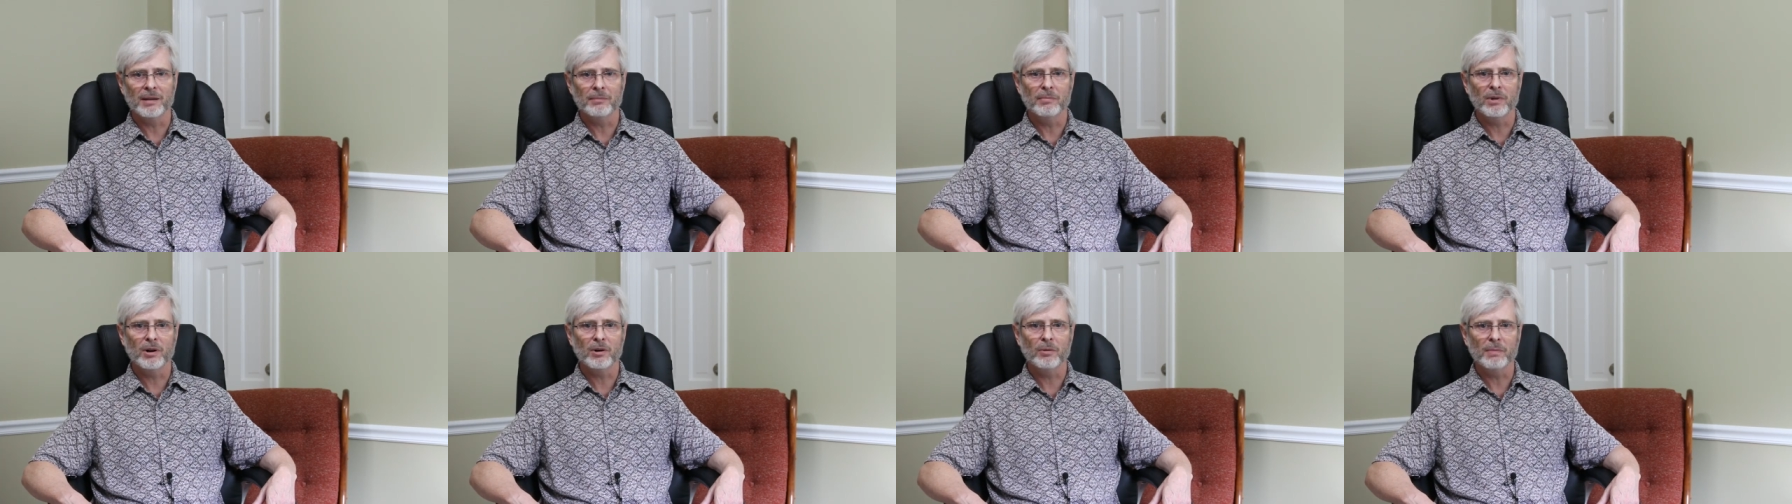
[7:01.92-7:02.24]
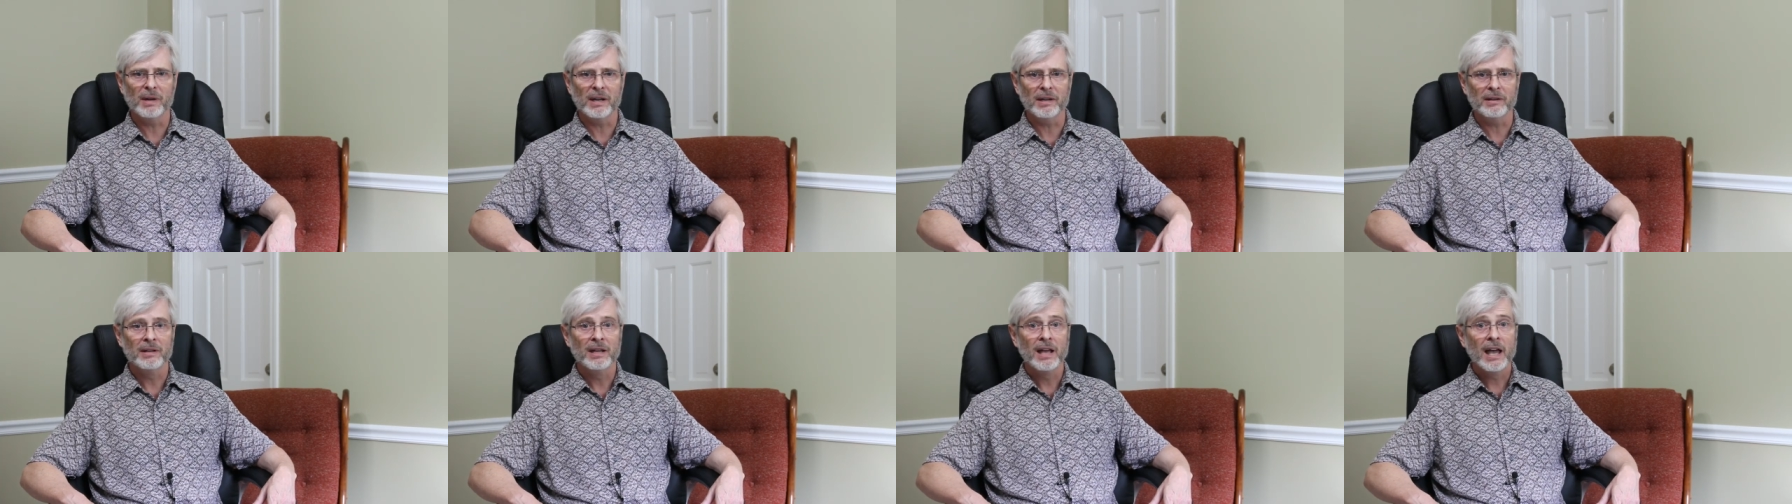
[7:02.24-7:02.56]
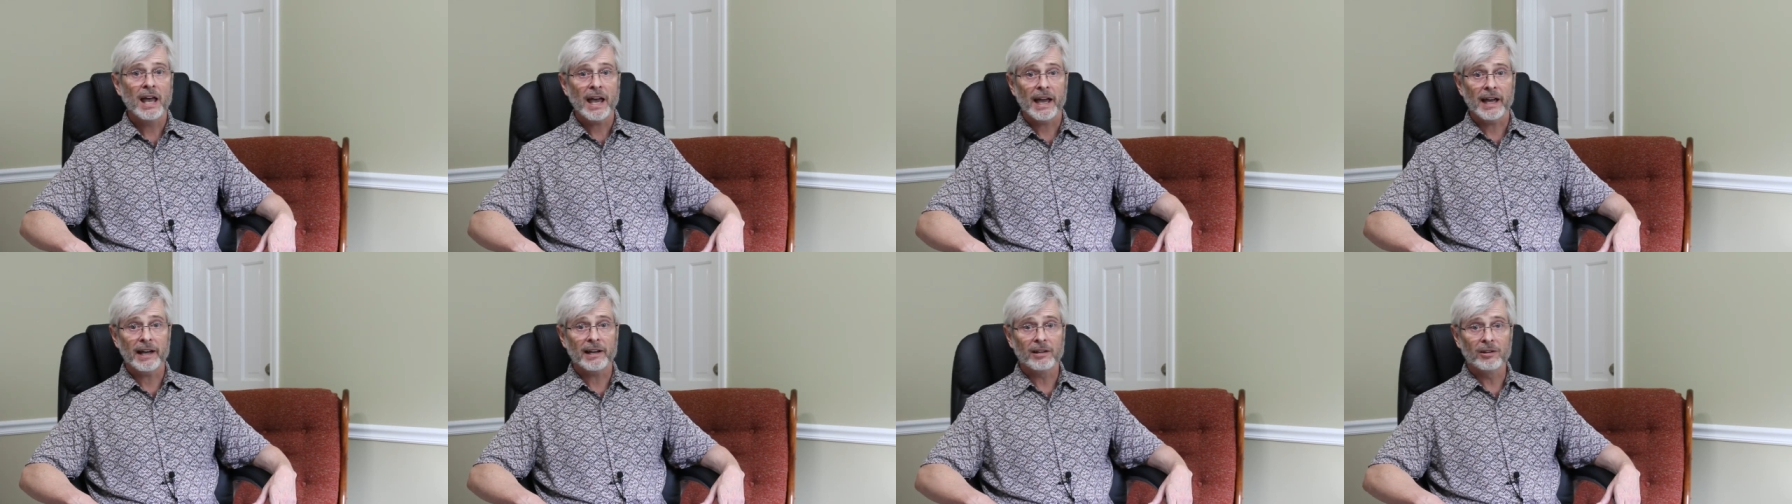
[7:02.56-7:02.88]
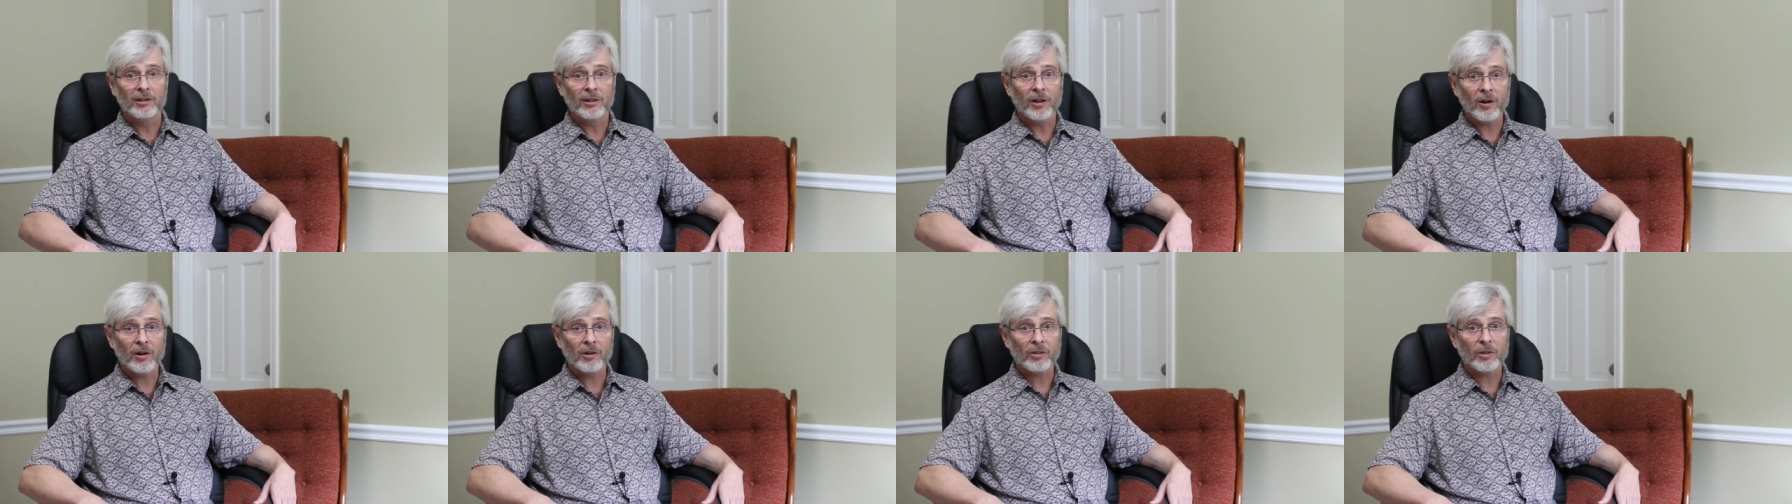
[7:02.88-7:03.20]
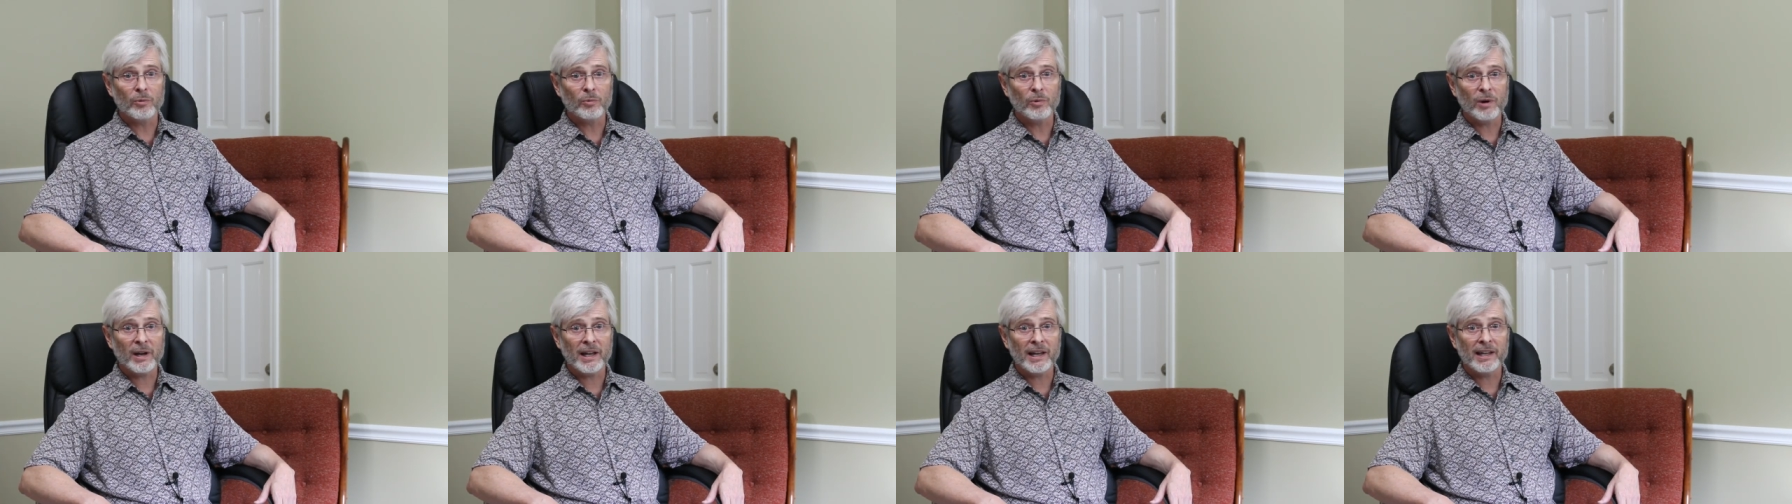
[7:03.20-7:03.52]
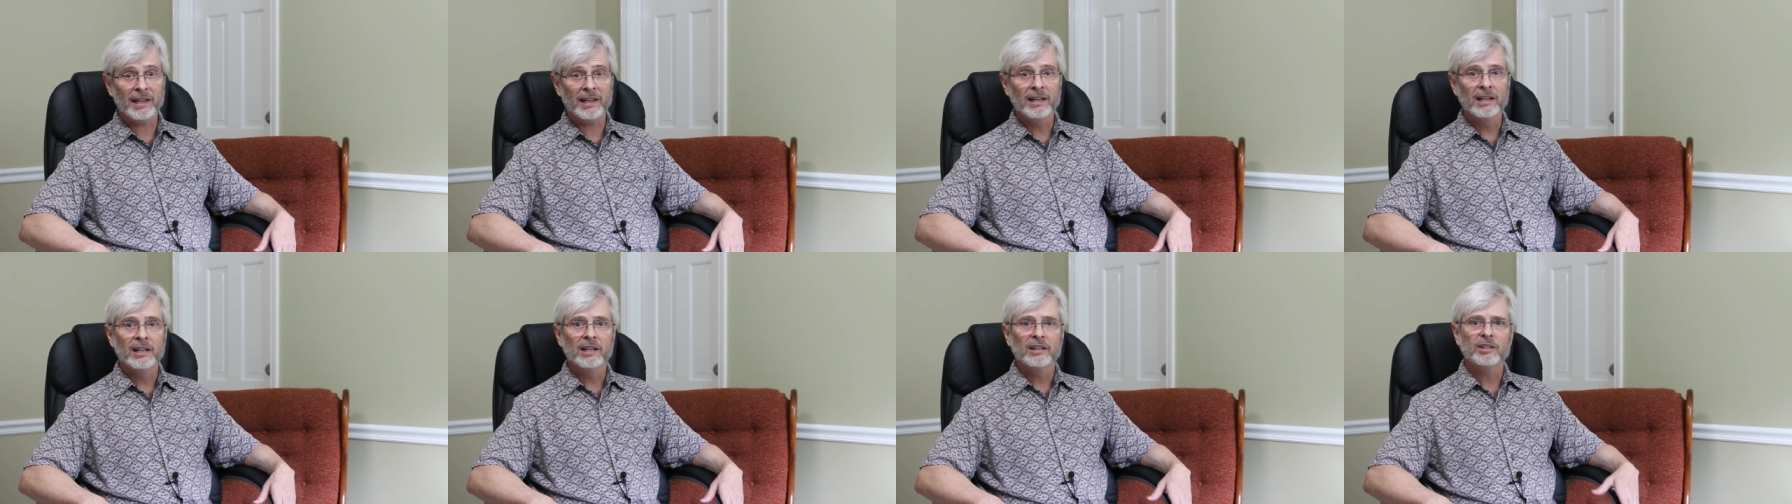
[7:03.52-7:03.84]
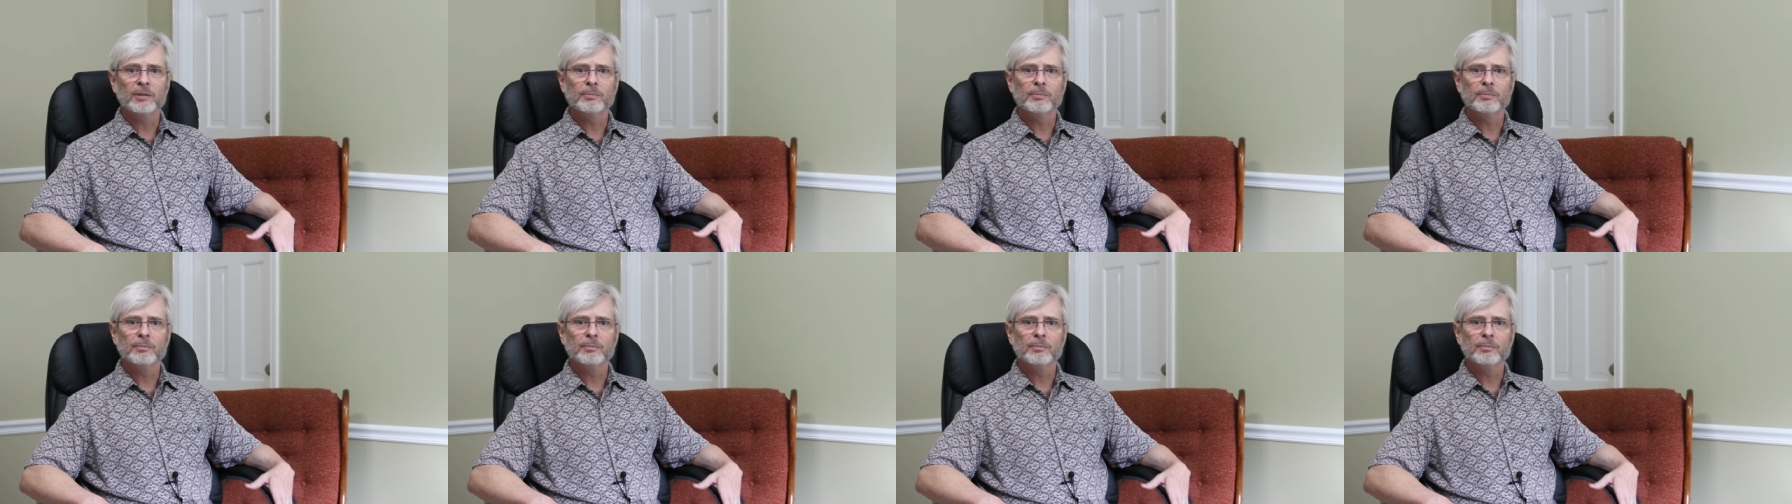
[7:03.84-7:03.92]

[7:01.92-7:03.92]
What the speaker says: moment, and along the way